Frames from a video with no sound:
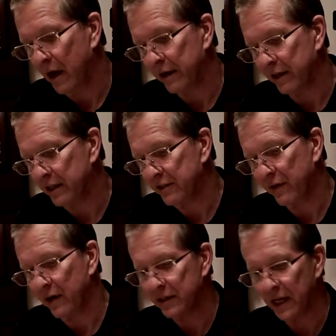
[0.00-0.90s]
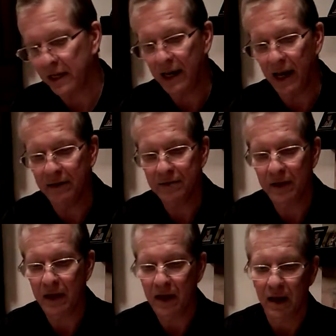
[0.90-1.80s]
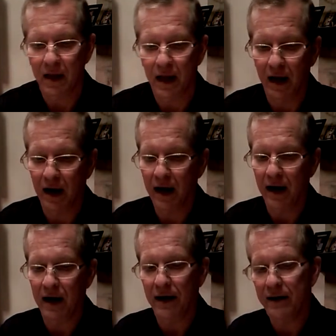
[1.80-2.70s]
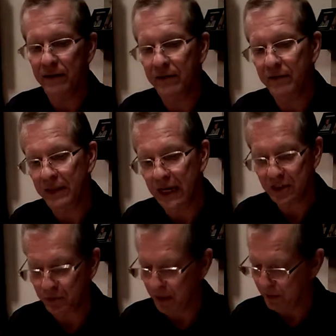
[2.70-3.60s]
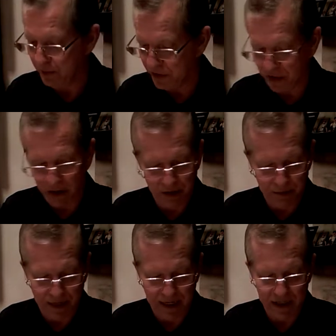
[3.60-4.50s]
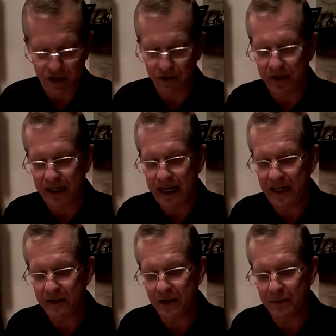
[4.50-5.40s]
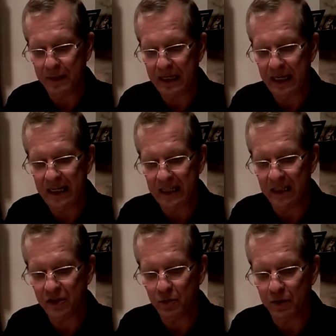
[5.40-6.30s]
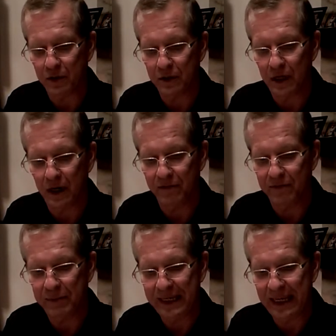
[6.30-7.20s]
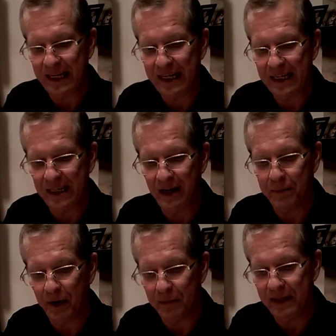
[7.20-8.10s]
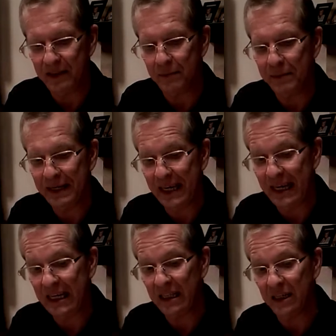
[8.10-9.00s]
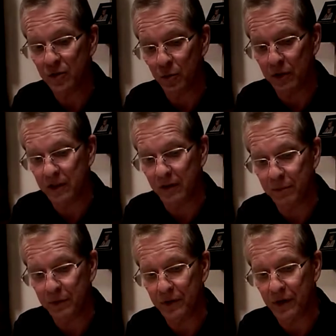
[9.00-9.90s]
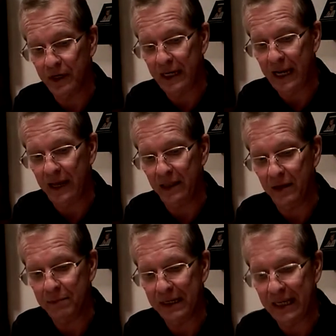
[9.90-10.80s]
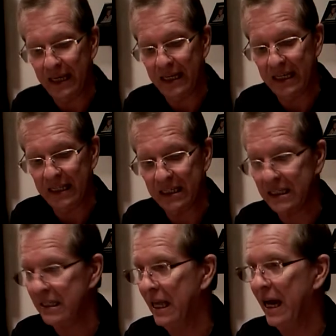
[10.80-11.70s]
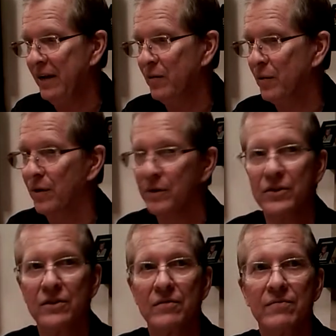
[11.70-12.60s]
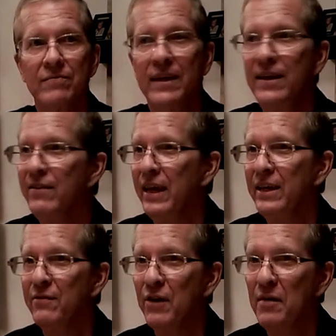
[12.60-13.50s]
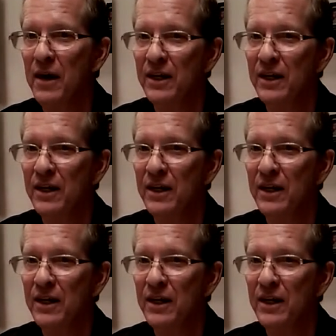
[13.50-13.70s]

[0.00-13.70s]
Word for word: I'll get as far as I can. Uh, Next week we will start on page 38, the beginningless world, uh, beginning, uh, pardon me, the beginningless world of Buddhahood and the beginningless nine worlds. Thank you very